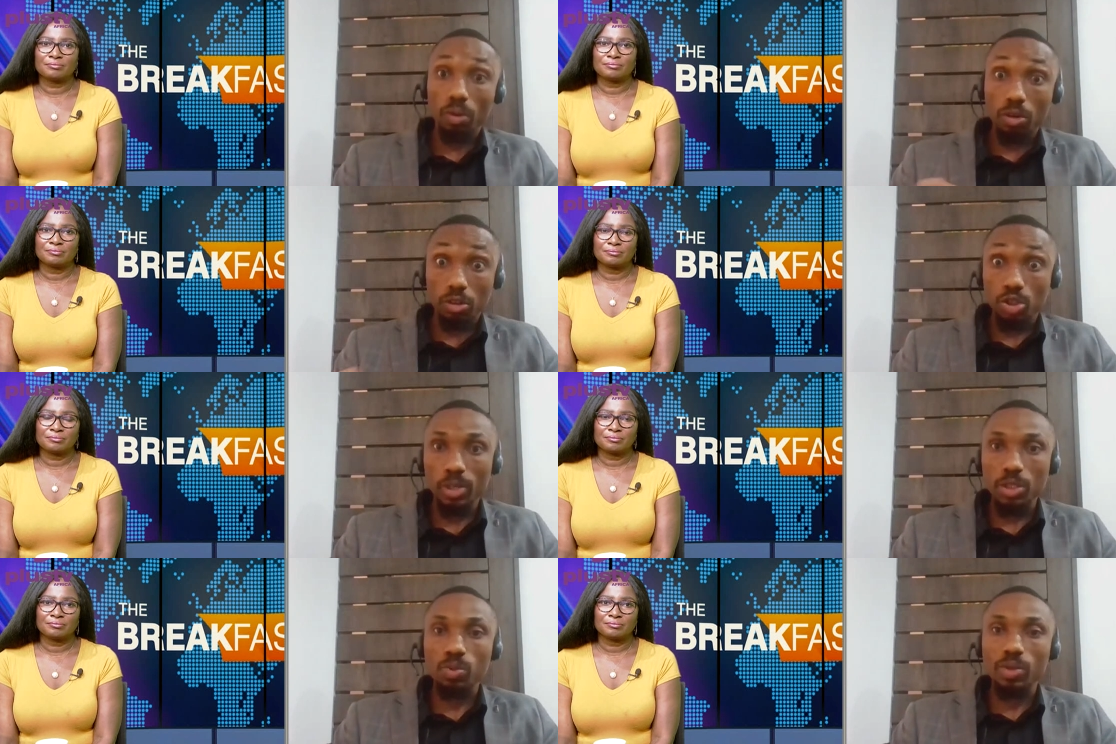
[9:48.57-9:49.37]

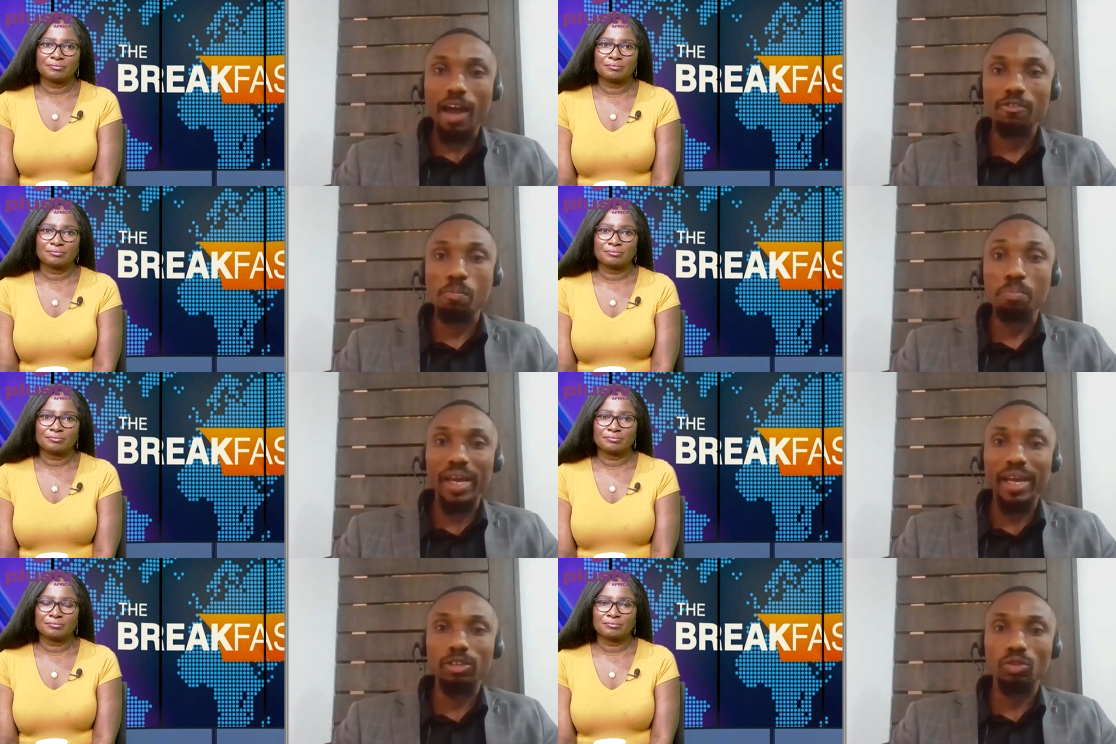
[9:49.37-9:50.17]
Speaker 1: consumers will have to
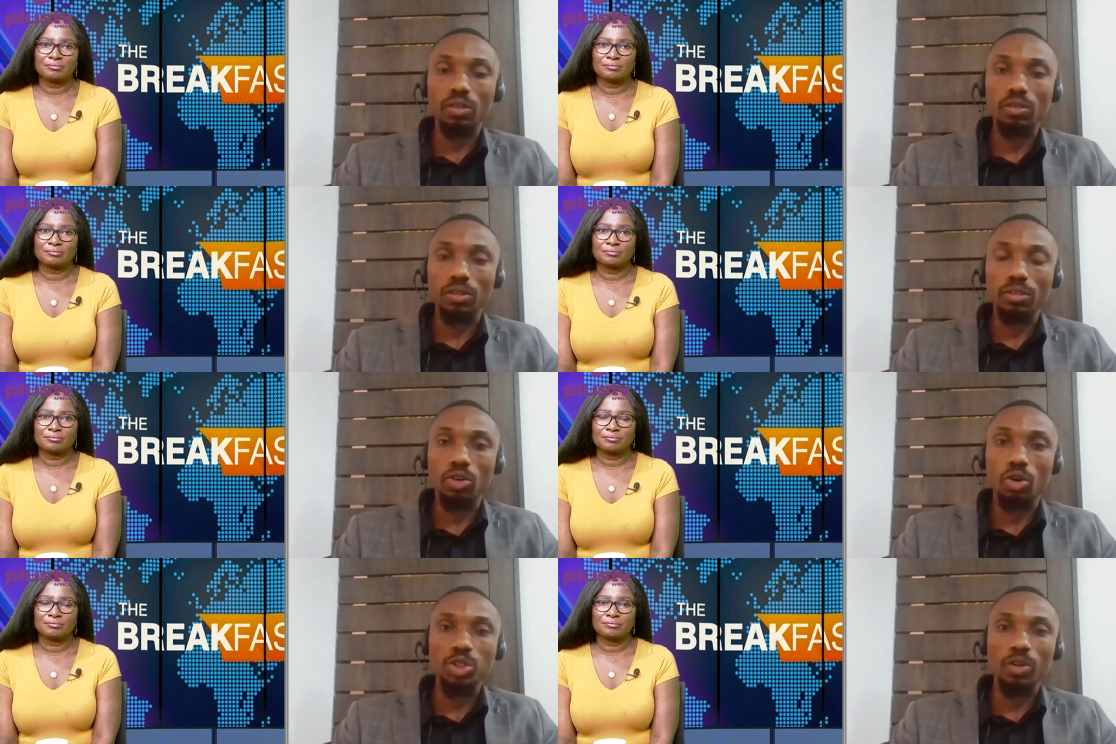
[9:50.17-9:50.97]
bear the, the, the
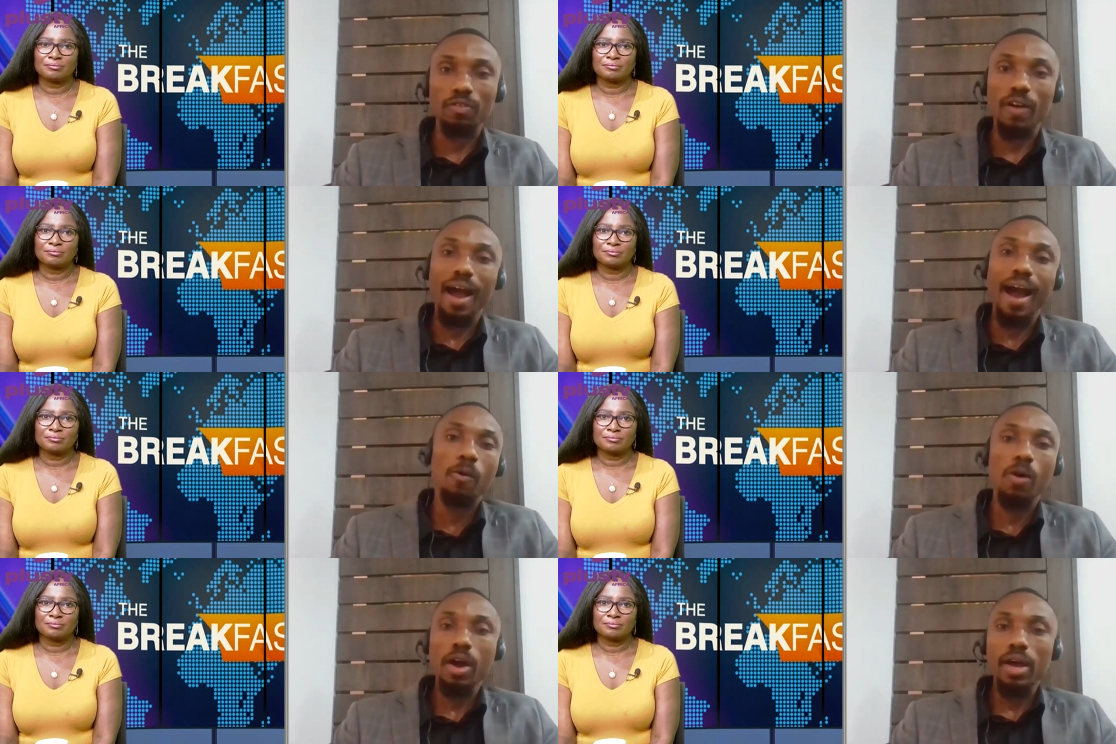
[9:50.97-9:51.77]
cost of
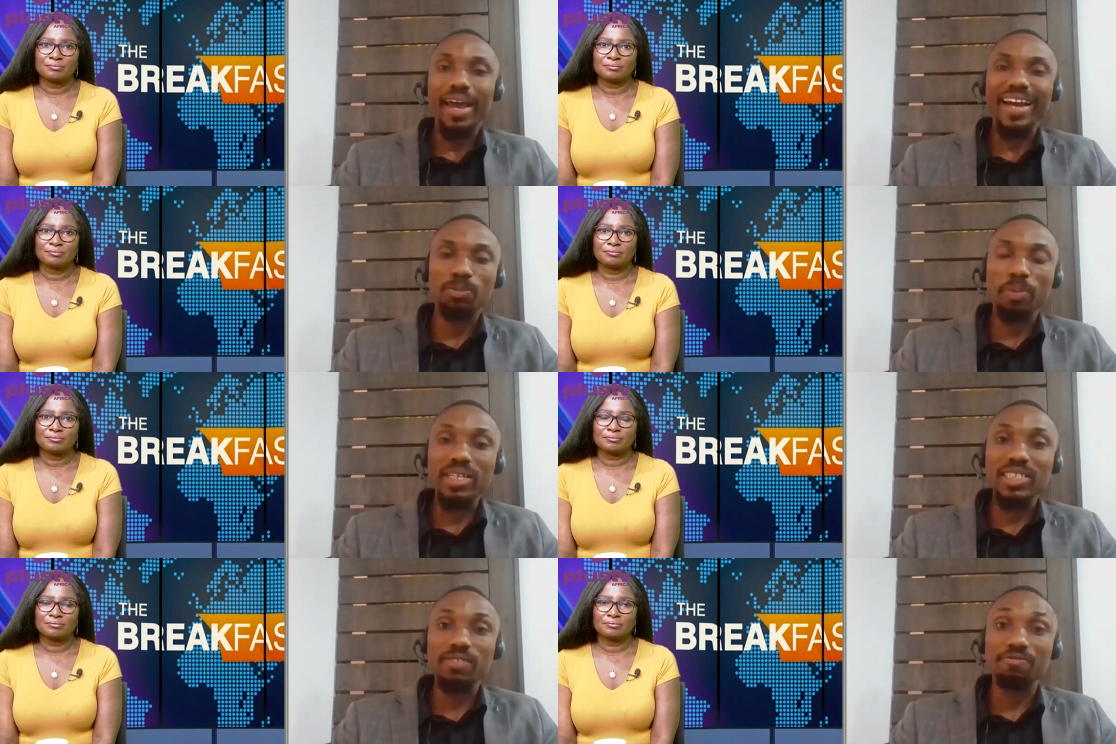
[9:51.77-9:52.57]
how
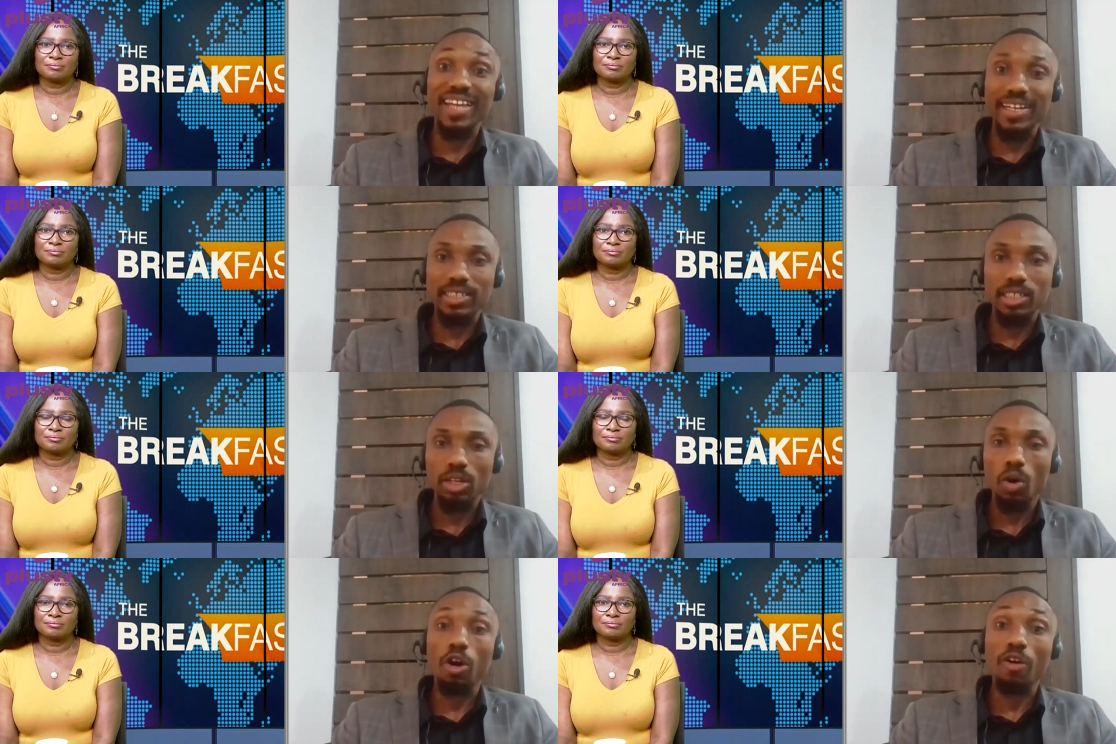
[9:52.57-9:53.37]
expensive debt
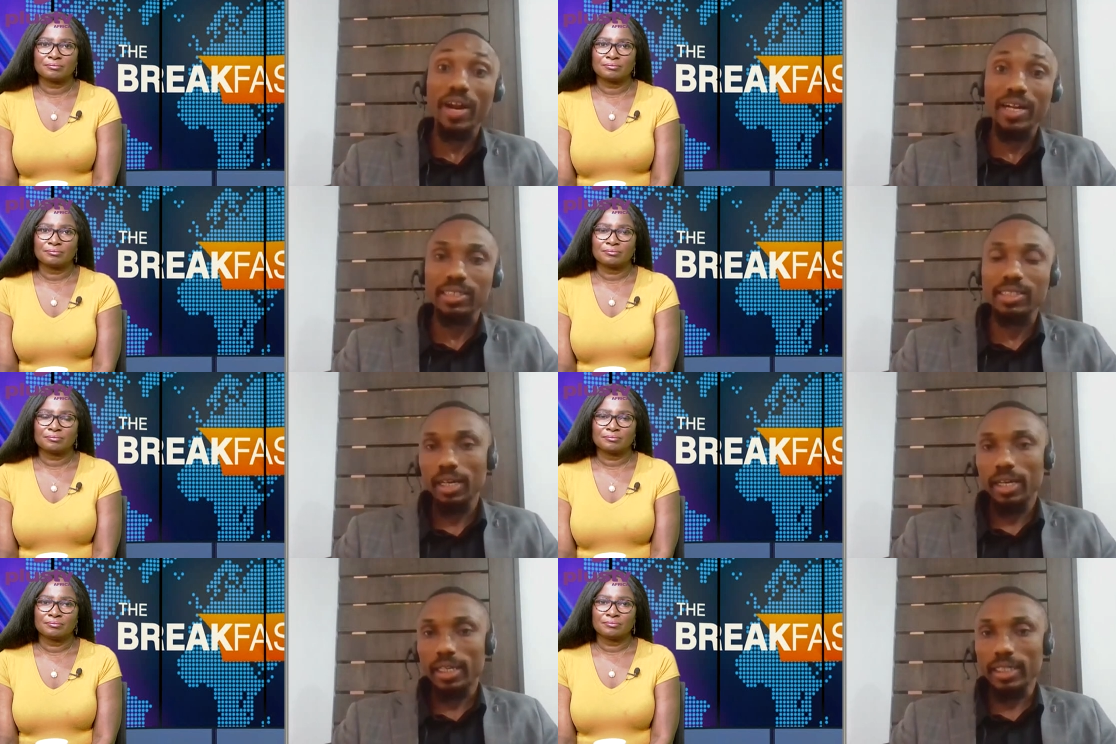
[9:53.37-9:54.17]
or credit
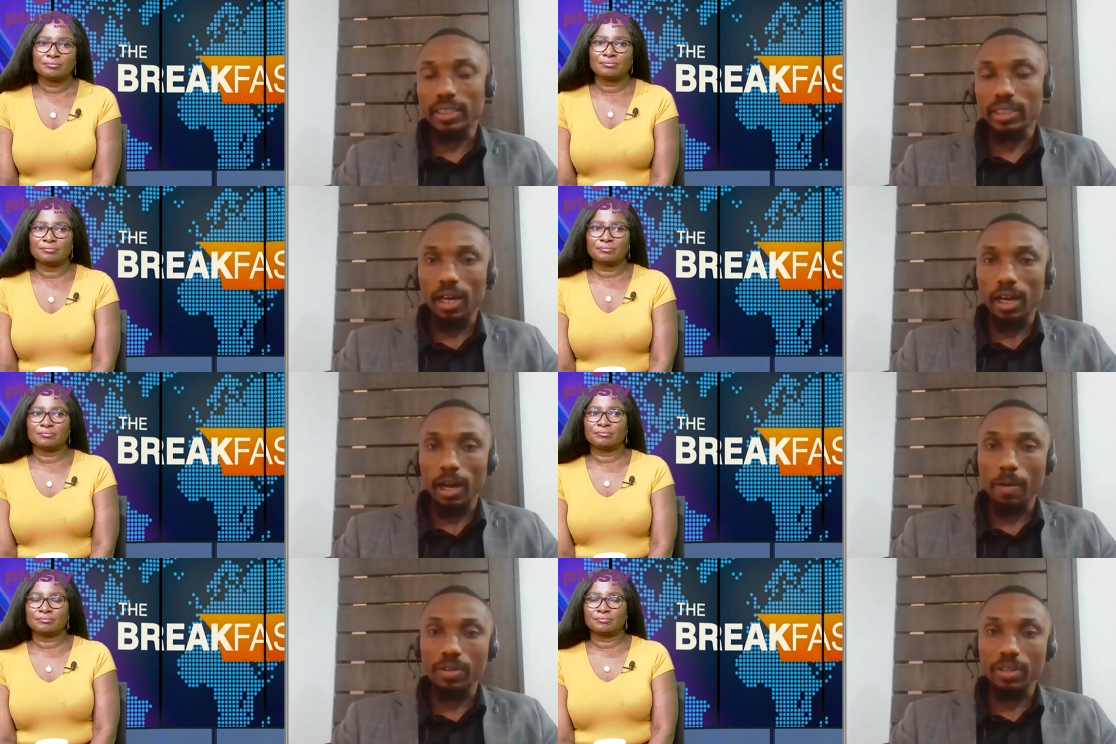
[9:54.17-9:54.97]
is
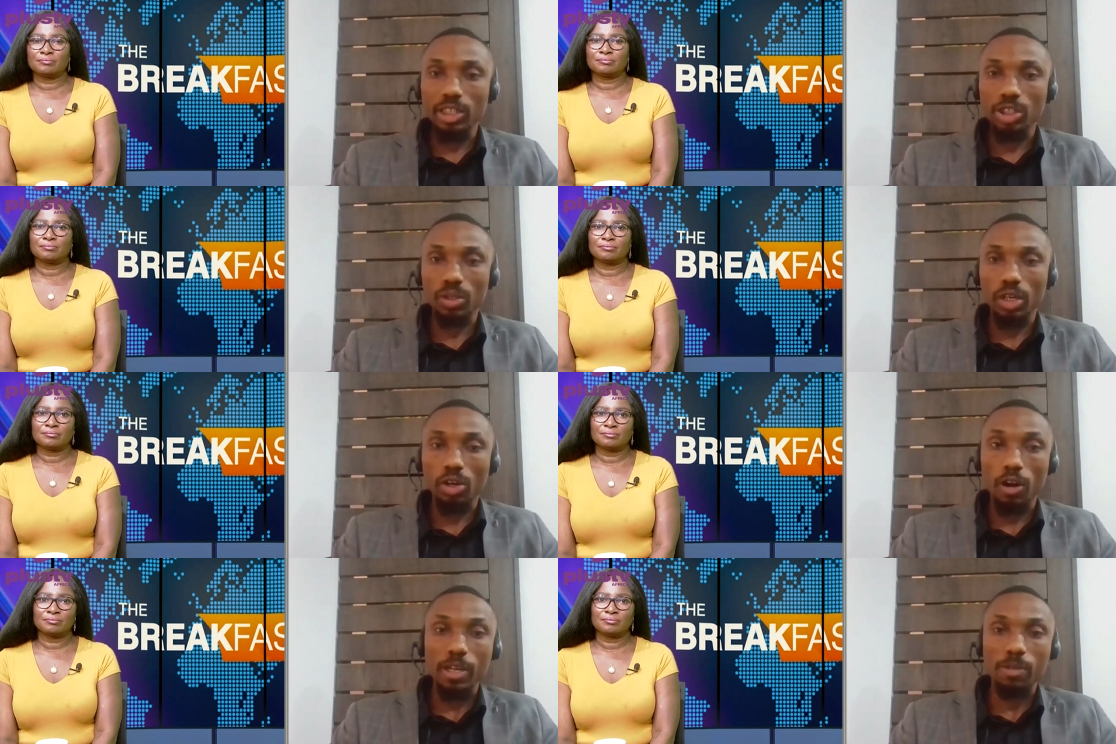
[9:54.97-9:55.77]
uh, in the Nigerian
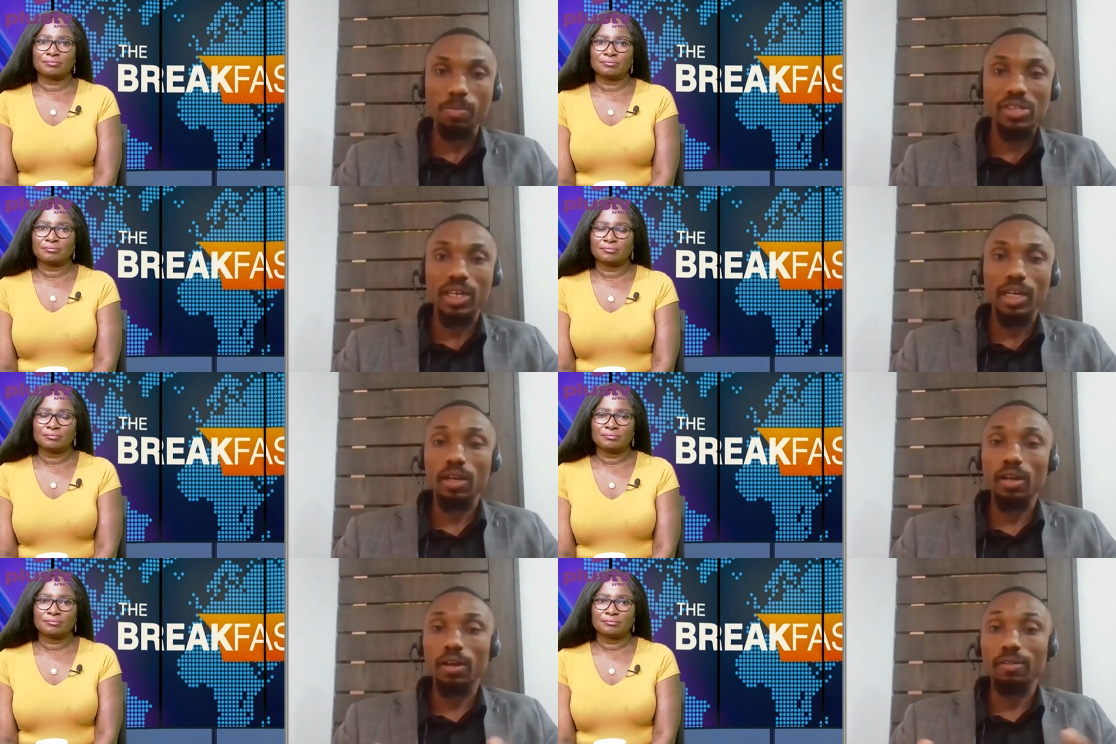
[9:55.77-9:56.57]
economy. It means that
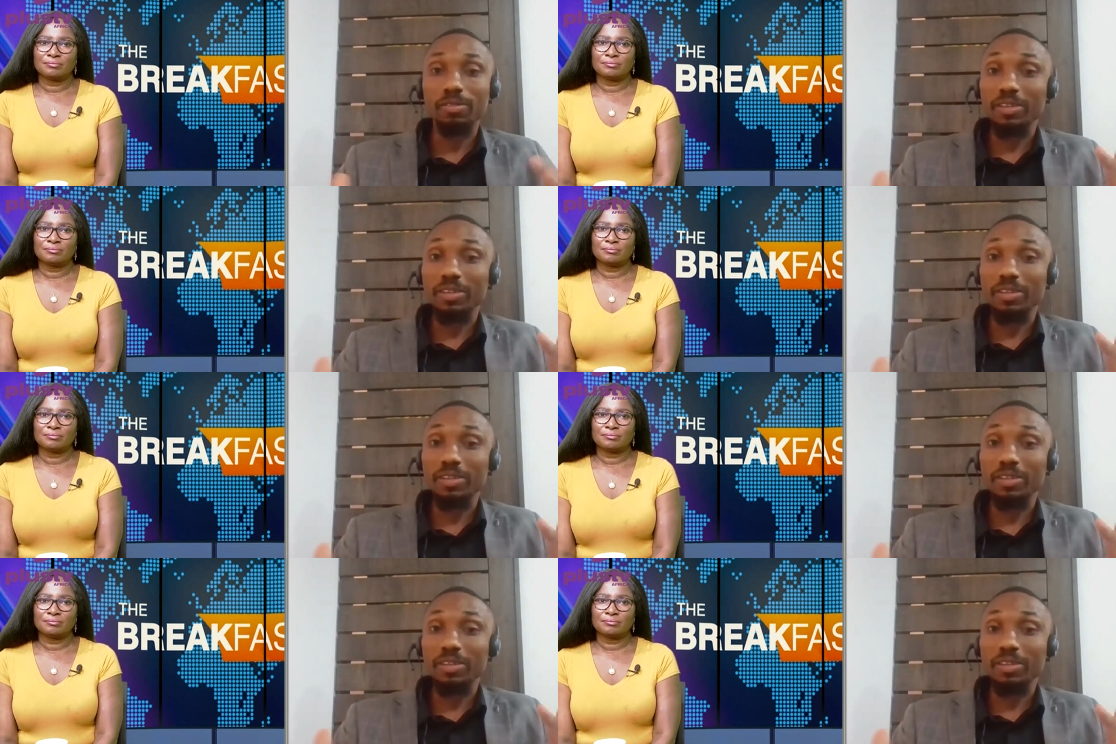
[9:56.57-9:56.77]
the,